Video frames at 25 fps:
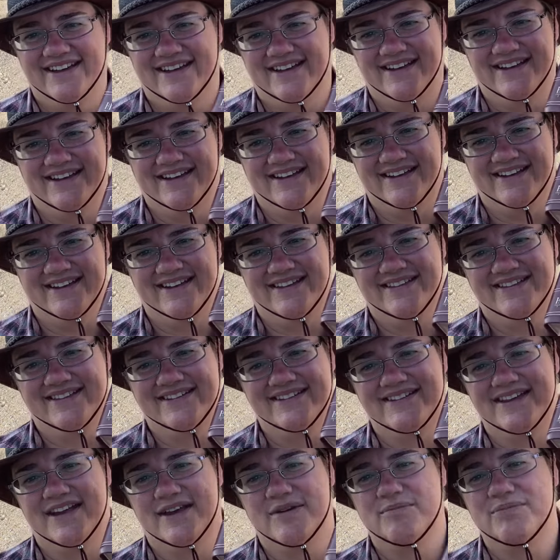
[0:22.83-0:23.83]
the
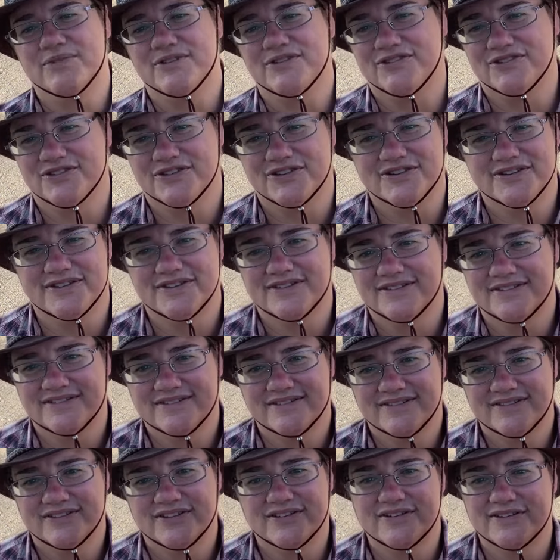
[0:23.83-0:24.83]
temperature
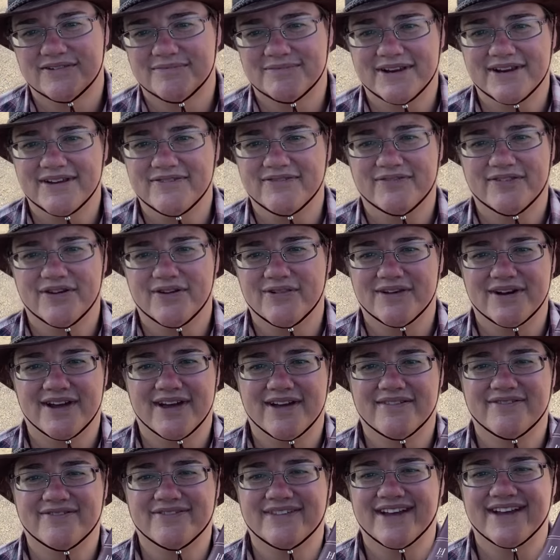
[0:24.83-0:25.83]
turned my phone
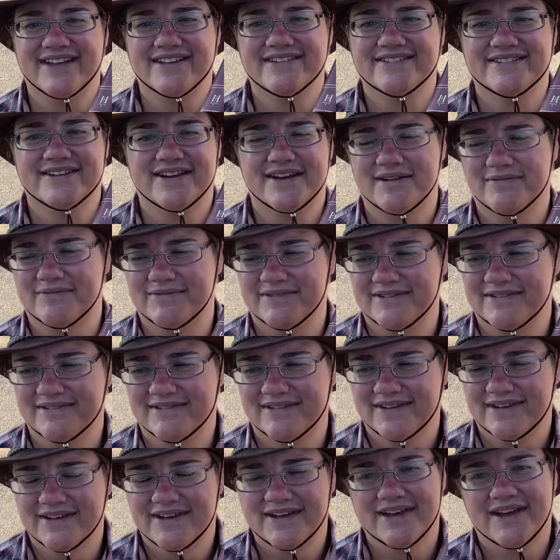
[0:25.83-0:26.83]
off last time, and
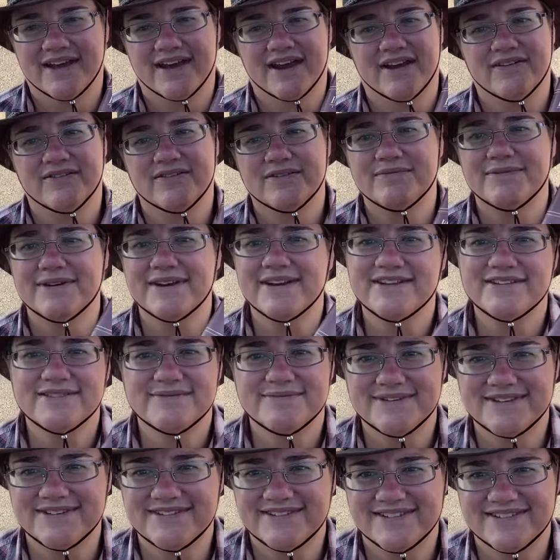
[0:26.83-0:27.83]
everybody's
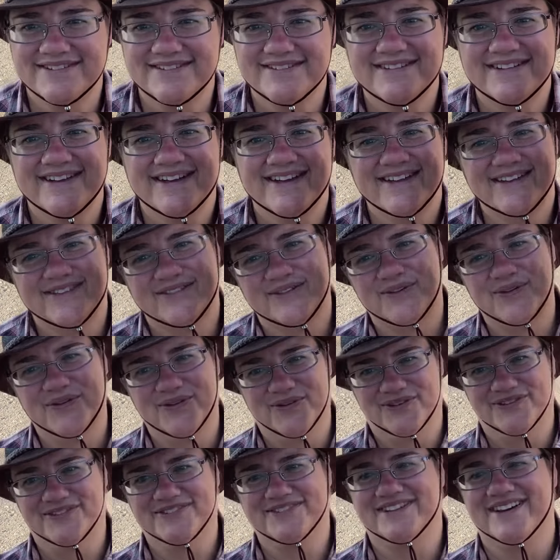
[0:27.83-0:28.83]
missing the
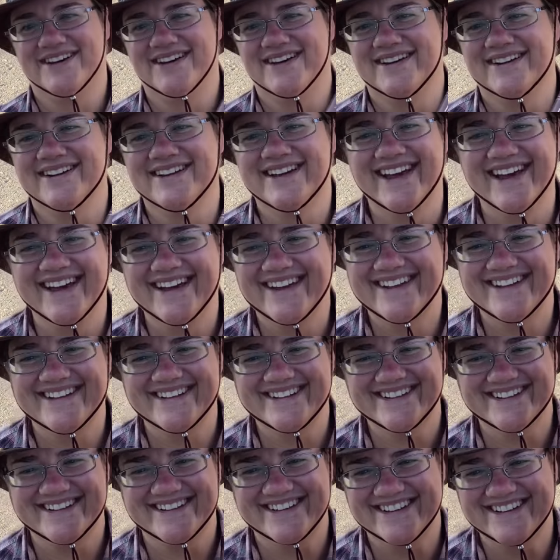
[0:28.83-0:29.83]
whole song.
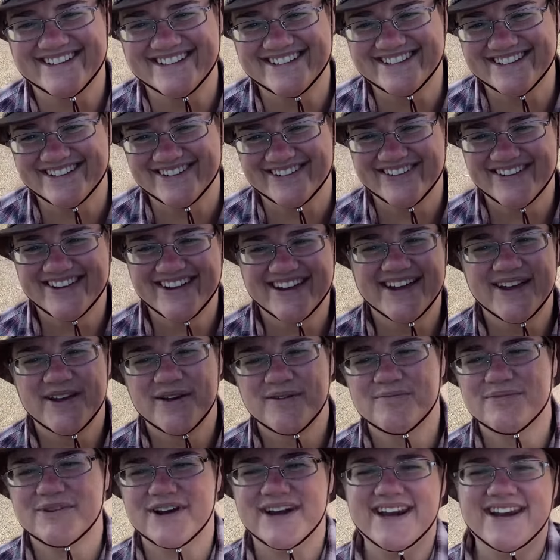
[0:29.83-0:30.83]
Hallelujah. So
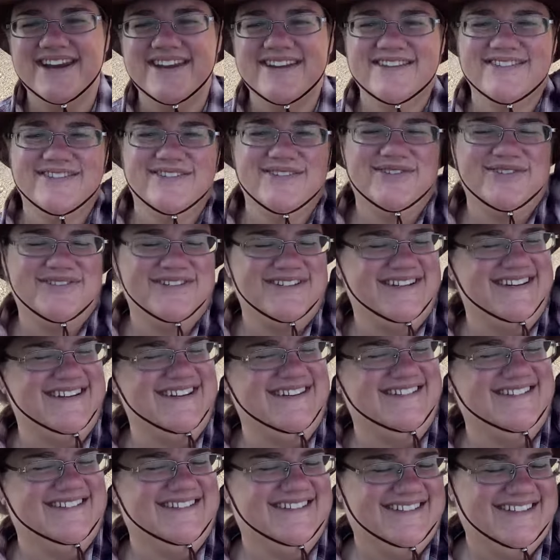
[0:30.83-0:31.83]
praise you,
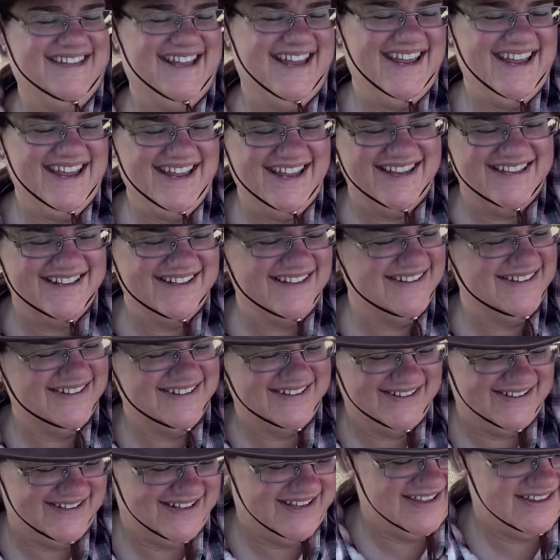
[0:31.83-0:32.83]
Jesus.
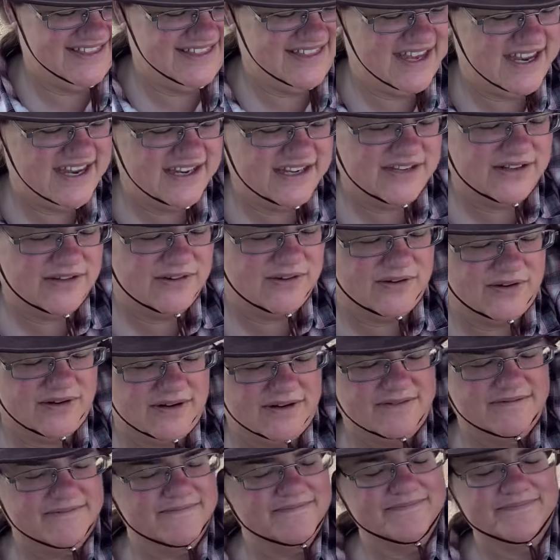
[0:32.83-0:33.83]
Hallelujah. Thank you,
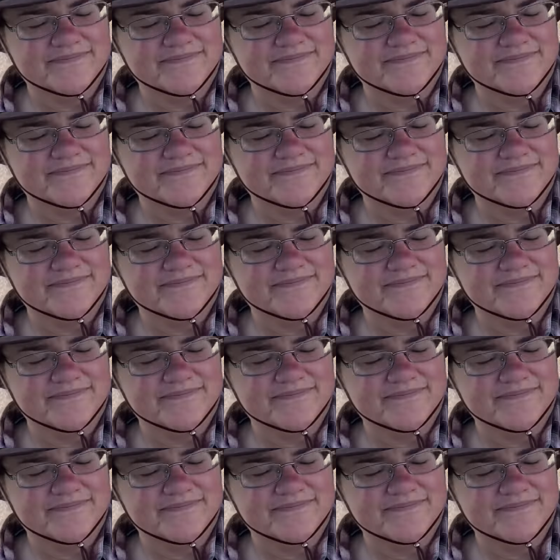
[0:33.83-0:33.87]
Lord.